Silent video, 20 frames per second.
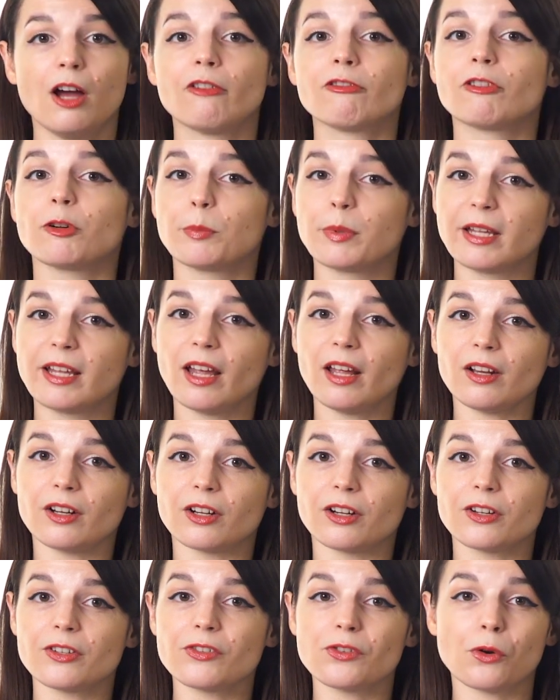For
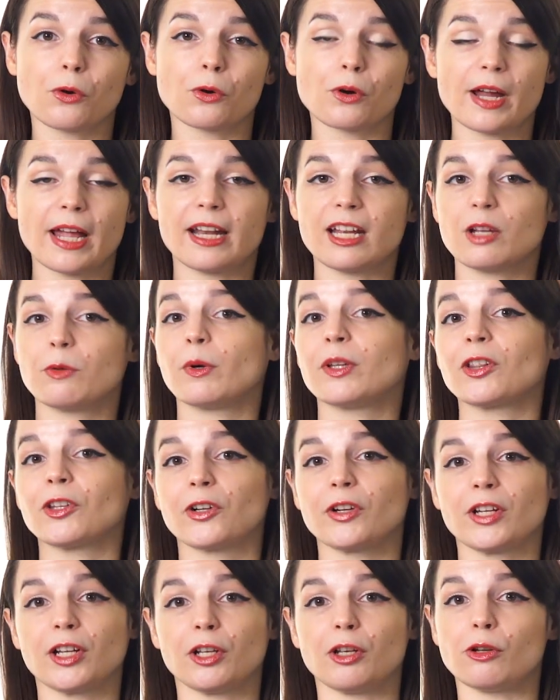beginners, or anyone
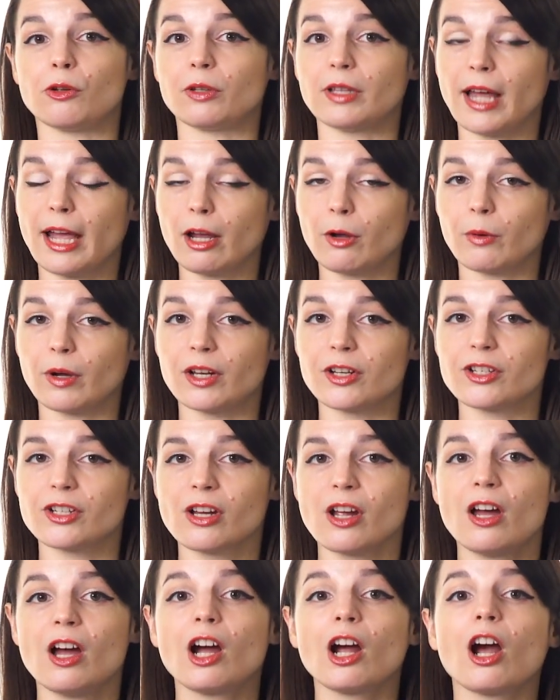learning a new language,
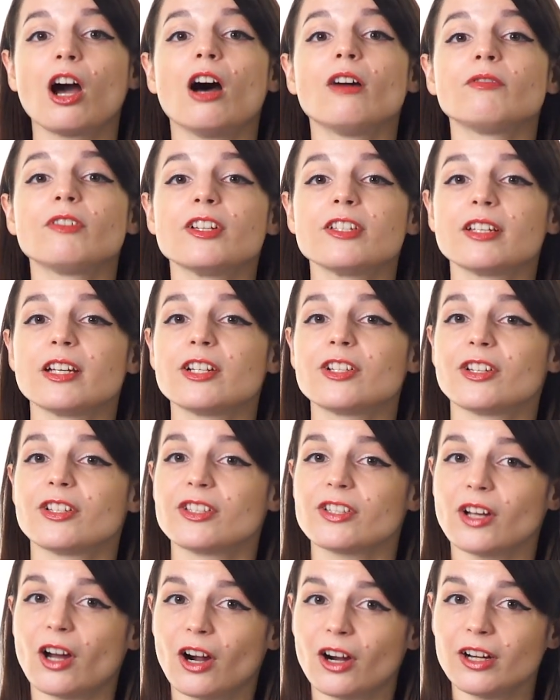
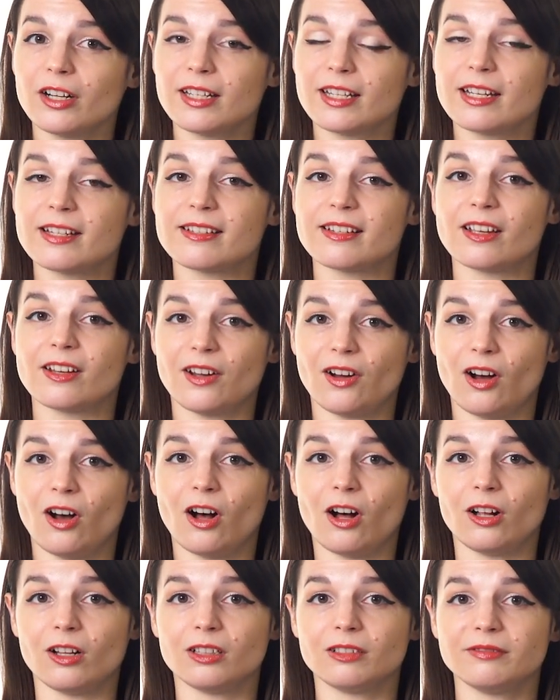conversations aren't easy at
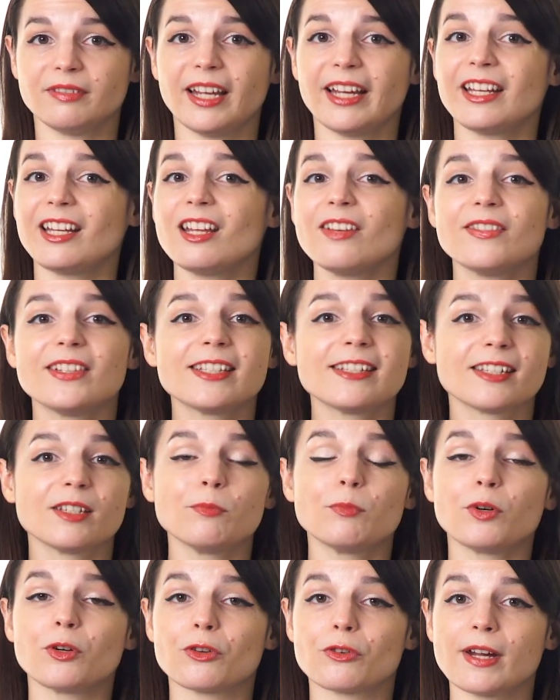all, and even
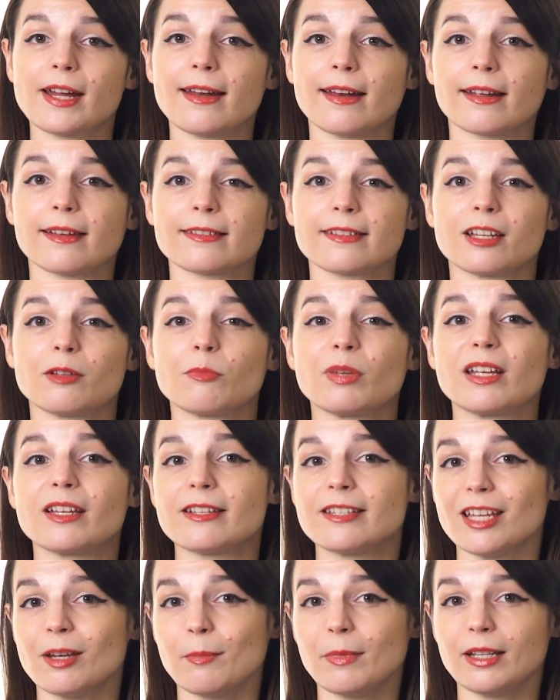simple greetings can be
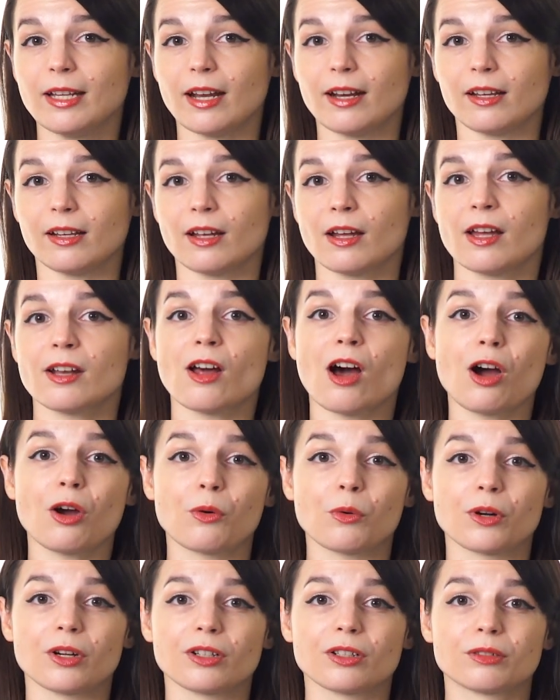intimidating and
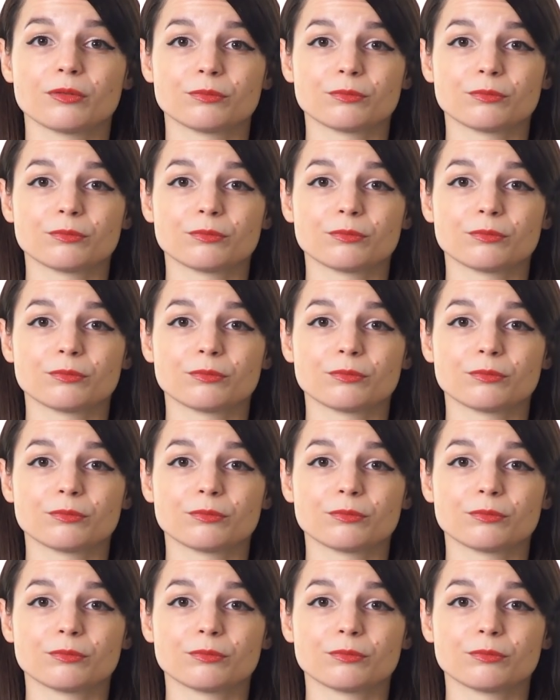awkward.